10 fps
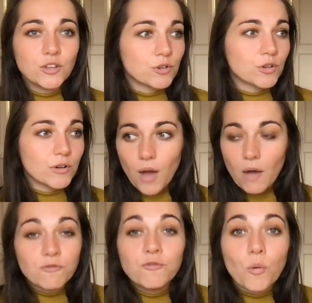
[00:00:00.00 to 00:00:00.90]
your
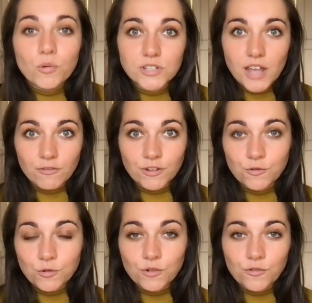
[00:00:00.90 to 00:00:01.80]
vote every
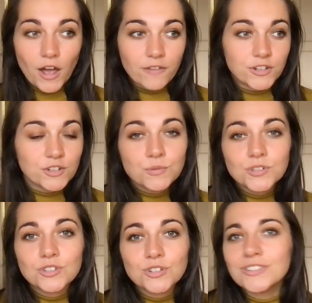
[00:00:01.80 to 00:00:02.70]
4 or 5 years, which
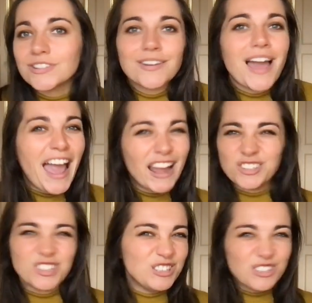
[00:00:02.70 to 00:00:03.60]
it turns out
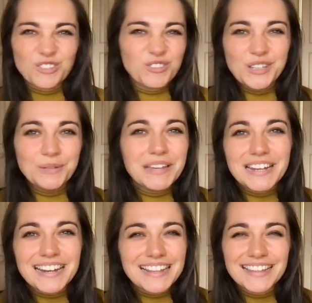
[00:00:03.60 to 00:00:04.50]
actually doesn't really mean
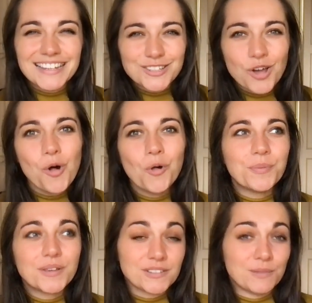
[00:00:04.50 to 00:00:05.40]
anything at all,
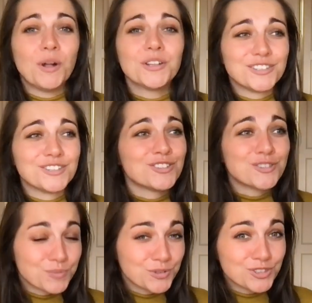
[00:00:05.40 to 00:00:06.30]
because the
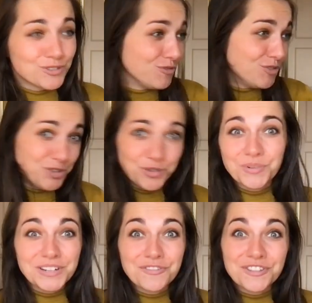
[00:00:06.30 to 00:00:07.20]
politicians will just do
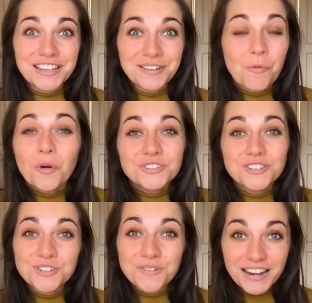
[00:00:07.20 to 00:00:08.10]
whatever they want to
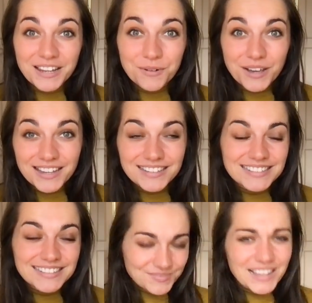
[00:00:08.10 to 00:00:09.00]
do anyway.
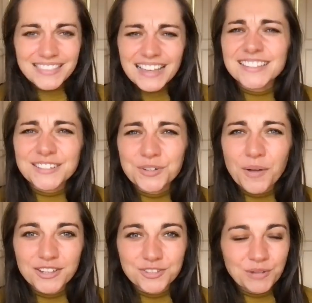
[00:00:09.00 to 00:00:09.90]
That sounds
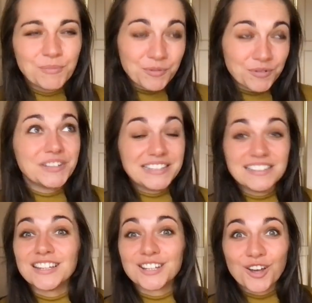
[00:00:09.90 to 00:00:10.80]
quite extreme, but we're really
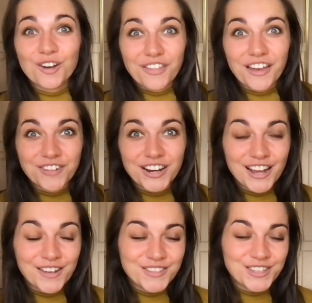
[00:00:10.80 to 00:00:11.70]
seeing a lot of that right
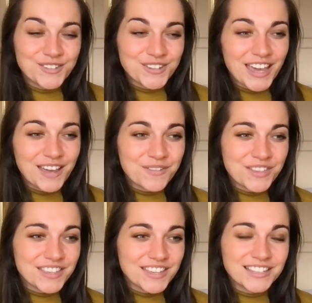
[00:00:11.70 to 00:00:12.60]
now in the UK
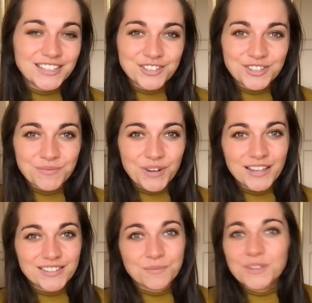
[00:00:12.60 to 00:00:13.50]
with the leadership
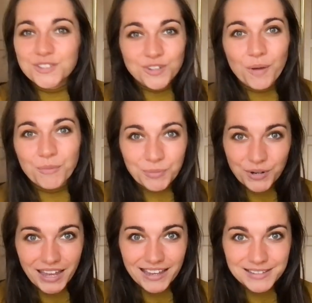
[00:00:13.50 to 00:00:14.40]
race and with Starmer
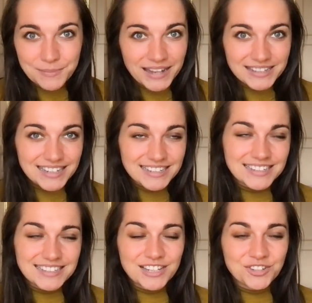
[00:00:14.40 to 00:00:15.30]
breaking his mandate,
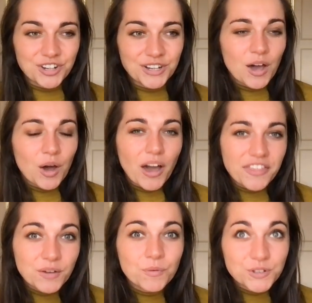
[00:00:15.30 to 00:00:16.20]
etc. I
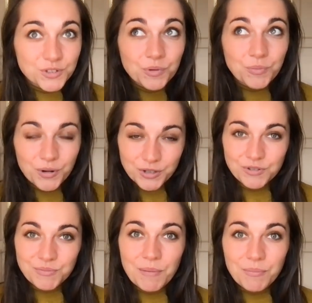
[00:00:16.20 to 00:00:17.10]
think what is so important to
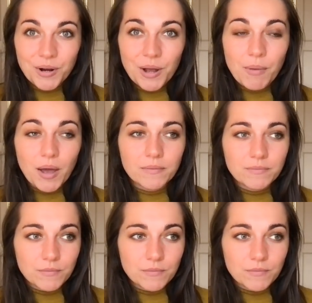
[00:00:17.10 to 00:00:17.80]
remember about,